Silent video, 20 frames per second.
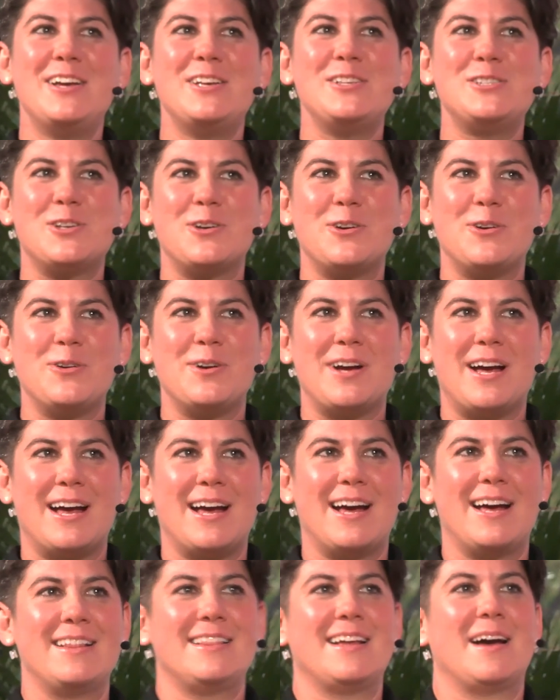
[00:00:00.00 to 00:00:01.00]
So
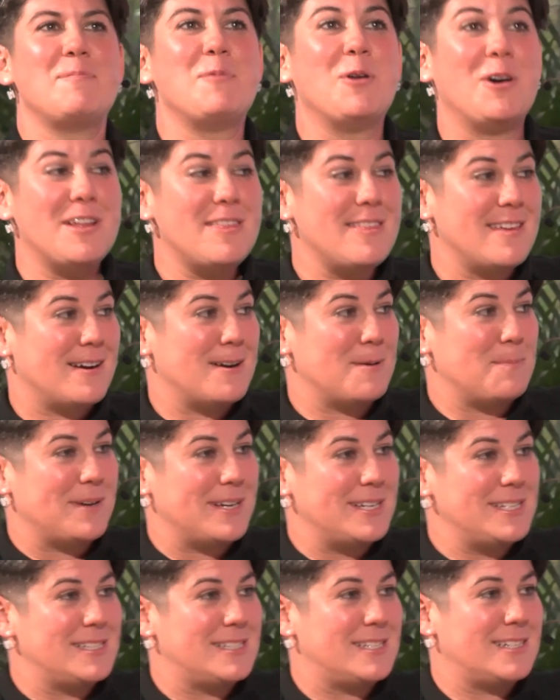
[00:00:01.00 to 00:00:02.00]
I'm not a
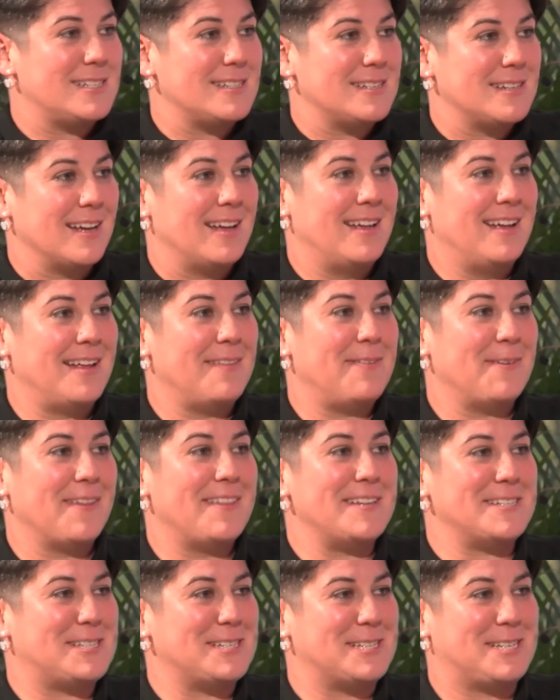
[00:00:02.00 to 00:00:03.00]
therapist. I feel
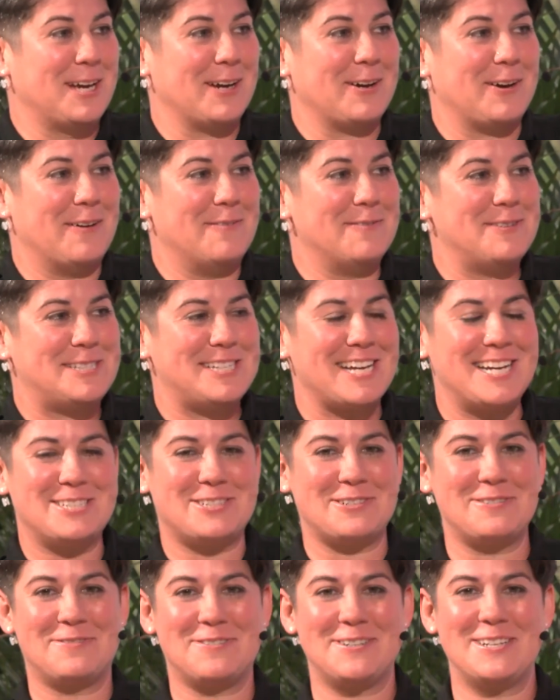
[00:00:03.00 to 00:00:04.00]
this is a
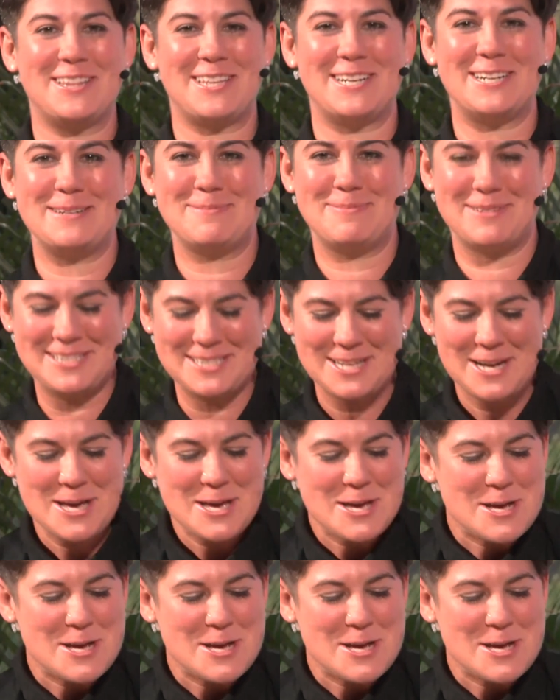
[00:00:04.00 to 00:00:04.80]
conversation for a therapist.